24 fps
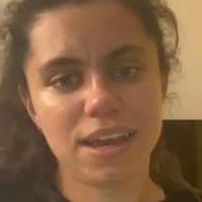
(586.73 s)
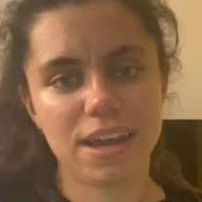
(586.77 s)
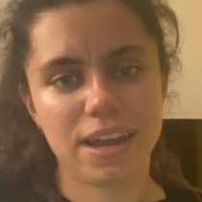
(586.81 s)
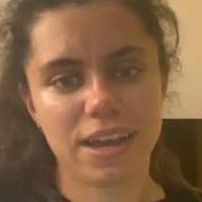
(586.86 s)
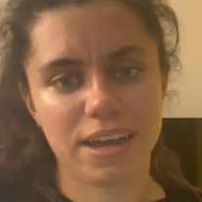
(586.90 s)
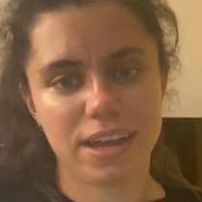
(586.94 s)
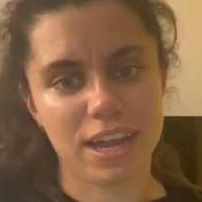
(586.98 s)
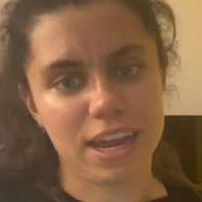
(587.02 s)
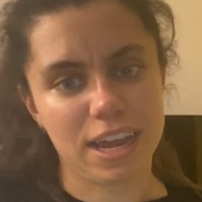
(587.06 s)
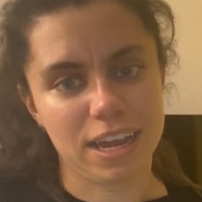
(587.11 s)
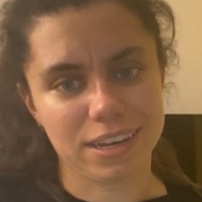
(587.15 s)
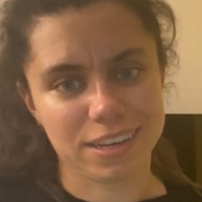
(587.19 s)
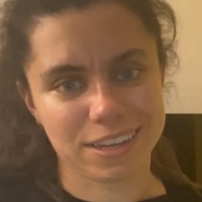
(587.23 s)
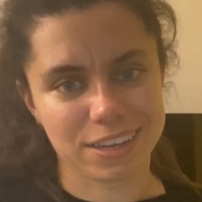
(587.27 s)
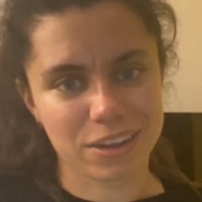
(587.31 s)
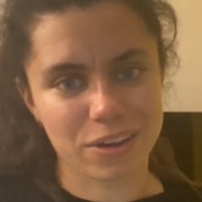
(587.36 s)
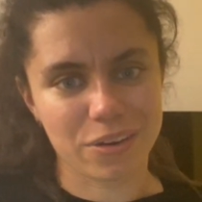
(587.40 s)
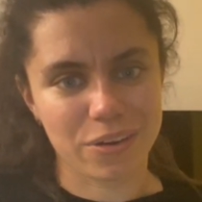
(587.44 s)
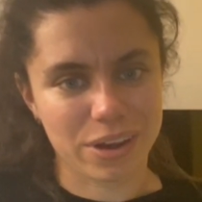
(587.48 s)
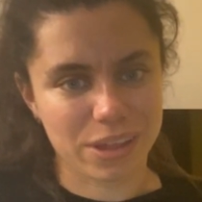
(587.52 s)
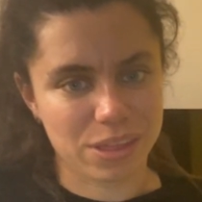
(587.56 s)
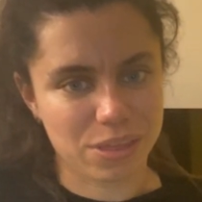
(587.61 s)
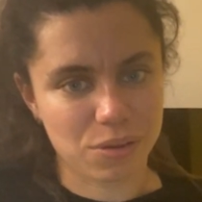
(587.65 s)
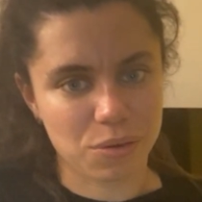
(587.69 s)
And
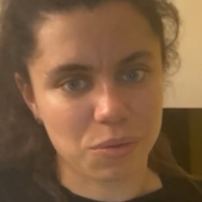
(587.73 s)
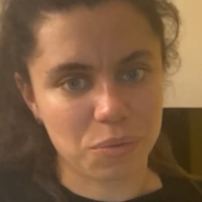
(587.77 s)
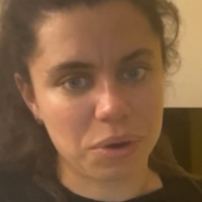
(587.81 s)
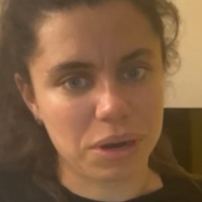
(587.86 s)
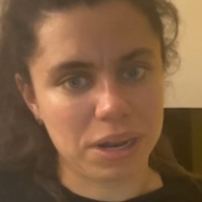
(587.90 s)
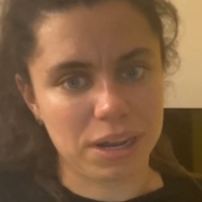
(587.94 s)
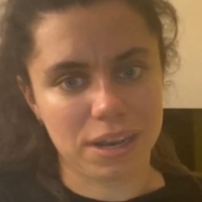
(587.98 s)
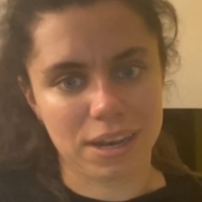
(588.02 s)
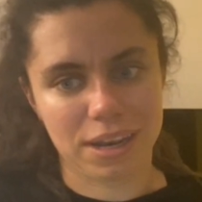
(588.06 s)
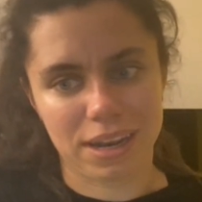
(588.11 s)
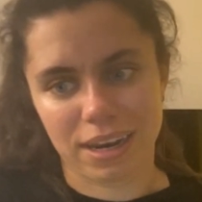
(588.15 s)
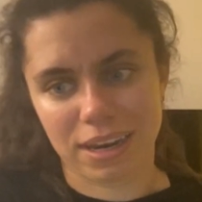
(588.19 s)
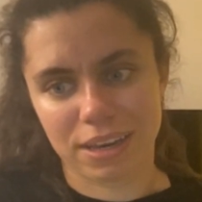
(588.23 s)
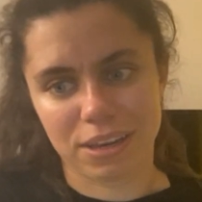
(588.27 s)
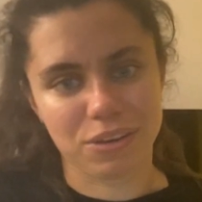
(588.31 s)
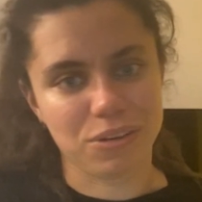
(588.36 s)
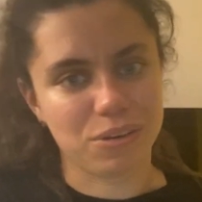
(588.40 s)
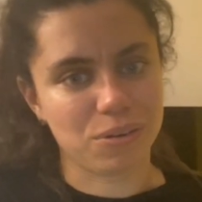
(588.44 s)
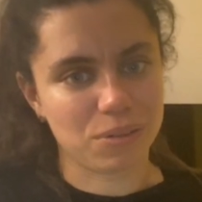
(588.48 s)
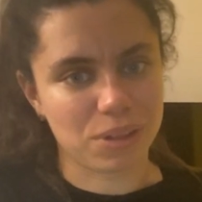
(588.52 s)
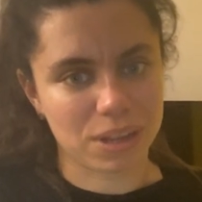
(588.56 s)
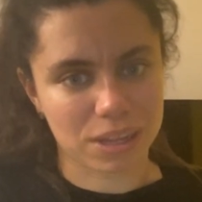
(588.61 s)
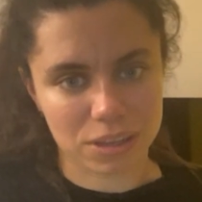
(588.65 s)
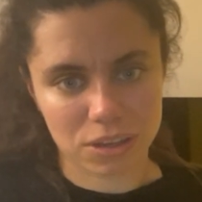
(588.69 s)
so I thought, well, like
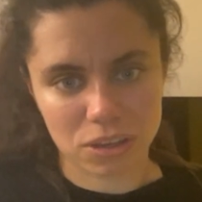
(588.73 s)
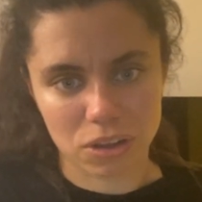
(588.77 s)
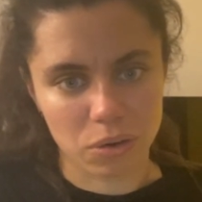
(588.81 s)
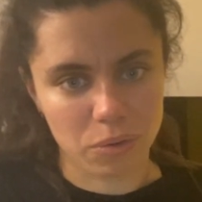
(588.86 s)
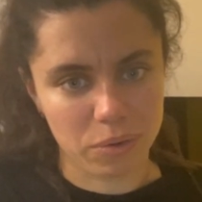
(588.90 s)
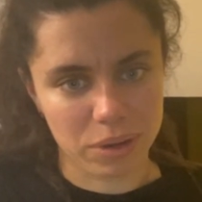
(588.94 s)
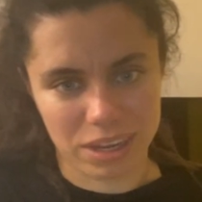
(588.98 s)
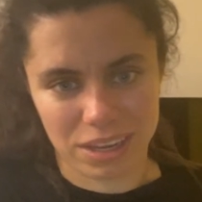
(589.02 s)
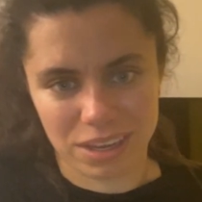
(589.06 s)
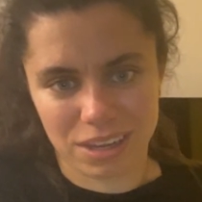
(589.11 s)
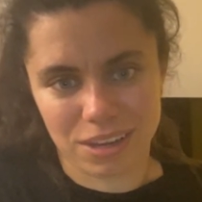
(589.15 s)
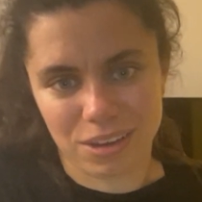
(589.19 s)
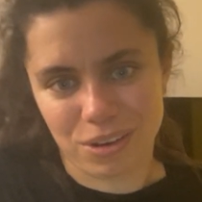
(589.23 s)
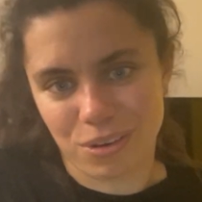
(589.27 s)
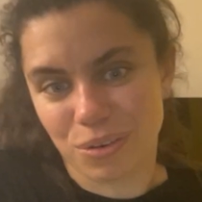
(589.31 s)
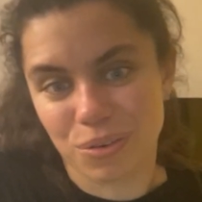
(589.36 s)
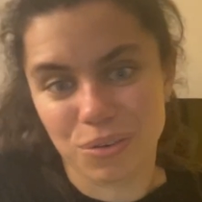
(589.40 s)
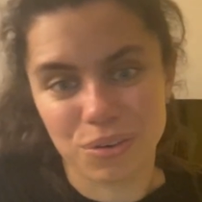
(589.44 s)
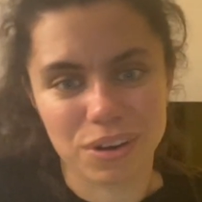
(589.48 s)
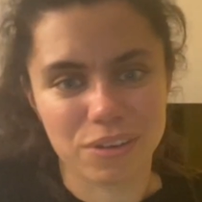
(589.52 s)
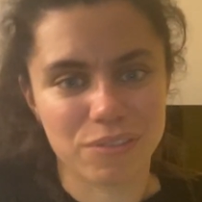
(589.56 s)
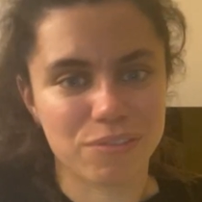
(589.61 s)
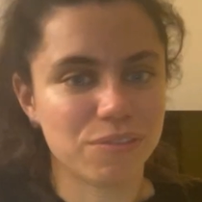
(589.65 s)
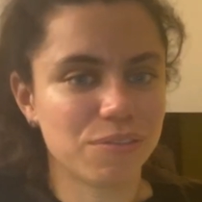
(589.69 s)
that's always
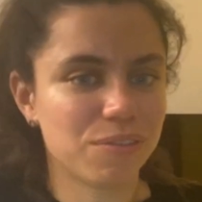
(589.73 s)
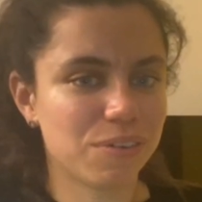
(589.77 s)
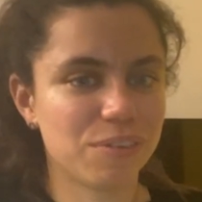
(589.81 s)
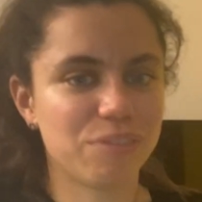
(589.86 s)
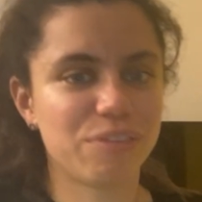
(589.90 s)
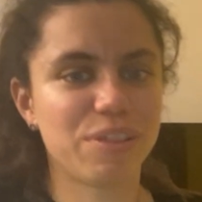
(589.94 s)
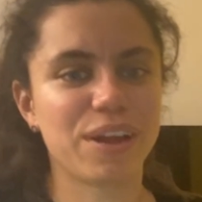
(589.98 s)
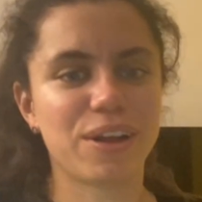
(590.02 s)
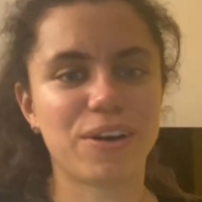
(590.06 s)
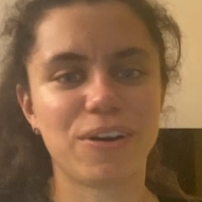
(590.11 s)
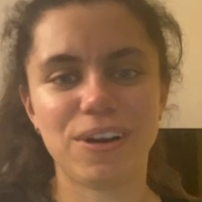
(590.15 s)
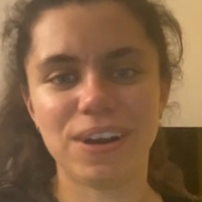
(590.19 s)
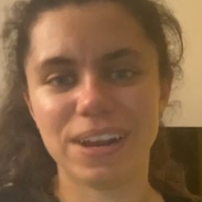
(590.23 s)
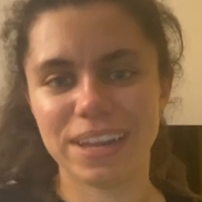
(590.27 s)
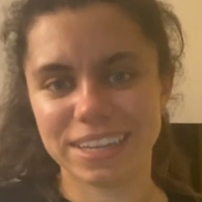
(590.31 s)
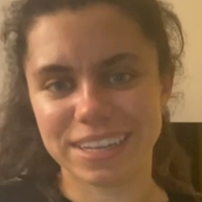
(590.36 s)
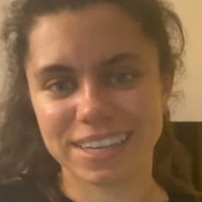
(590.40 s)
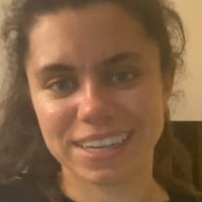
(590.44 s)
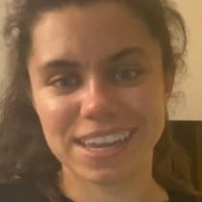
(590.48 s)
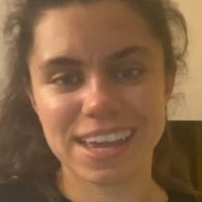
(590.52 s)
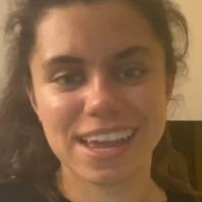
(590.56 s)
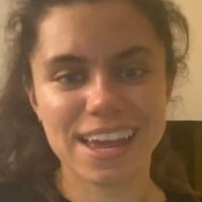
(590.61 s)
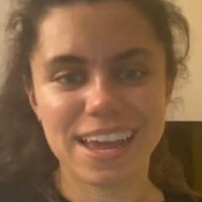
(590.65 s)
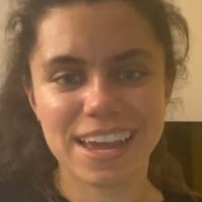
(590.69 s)
good if the
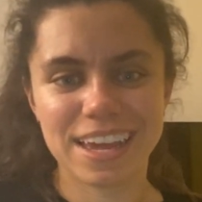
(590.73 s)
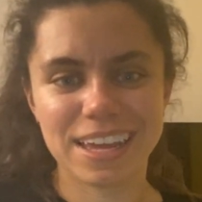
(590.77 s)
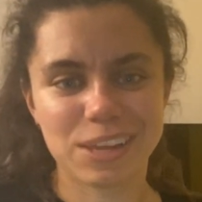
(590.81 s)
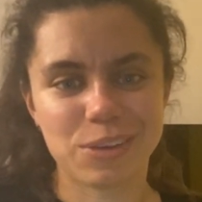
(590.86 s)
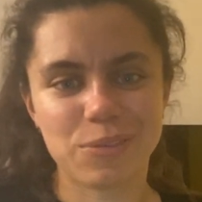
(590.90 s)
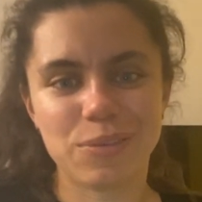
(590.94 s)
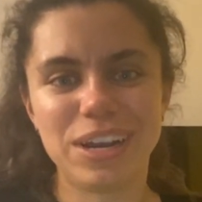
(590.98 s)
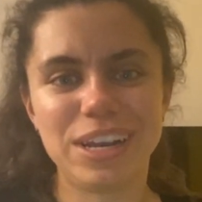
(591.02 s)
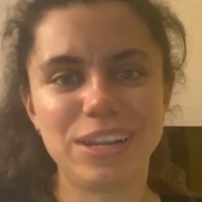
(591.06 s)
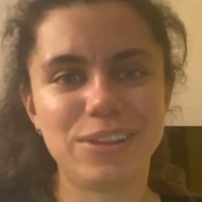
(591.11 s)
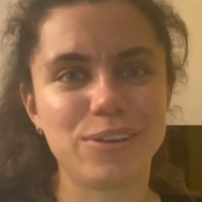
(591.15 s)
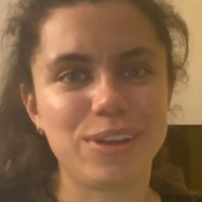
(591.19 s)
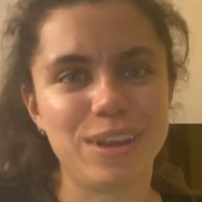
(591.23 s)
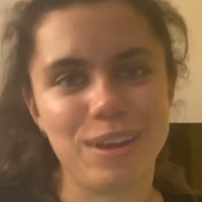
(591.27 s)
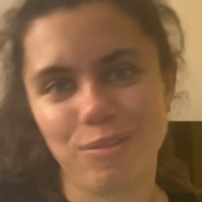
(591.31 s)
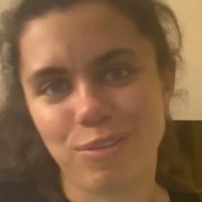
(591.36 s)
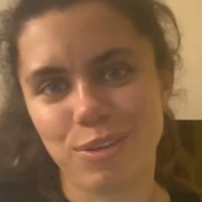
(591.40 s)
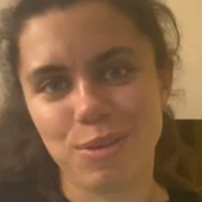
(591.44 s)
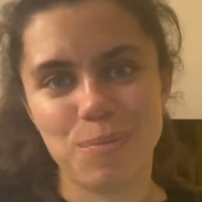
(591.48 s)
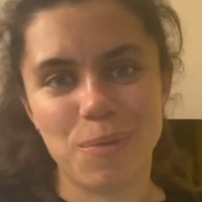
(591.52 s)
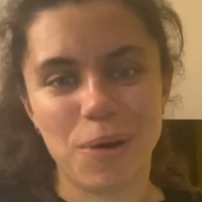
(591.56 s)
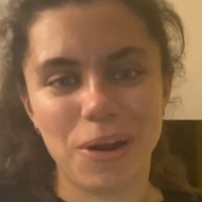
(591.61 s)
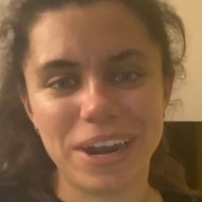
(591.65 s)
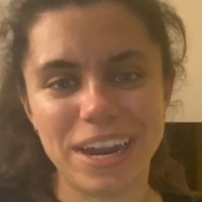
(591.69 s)
college is willing to give
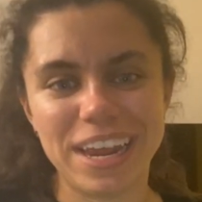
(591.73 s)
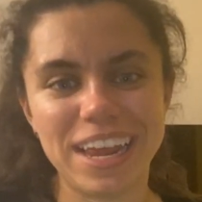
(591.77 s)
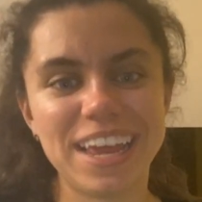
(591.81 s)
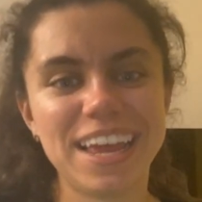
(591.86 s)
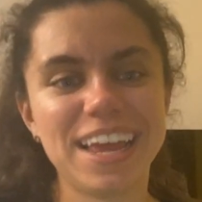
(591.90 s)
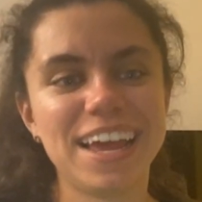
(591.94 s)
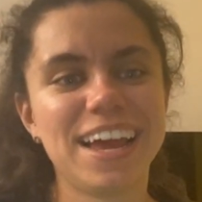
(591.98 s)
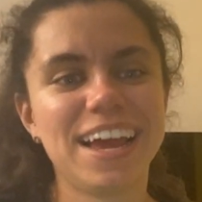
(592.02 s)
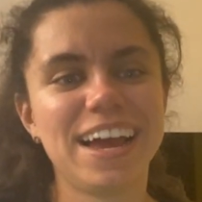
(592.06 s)
you money.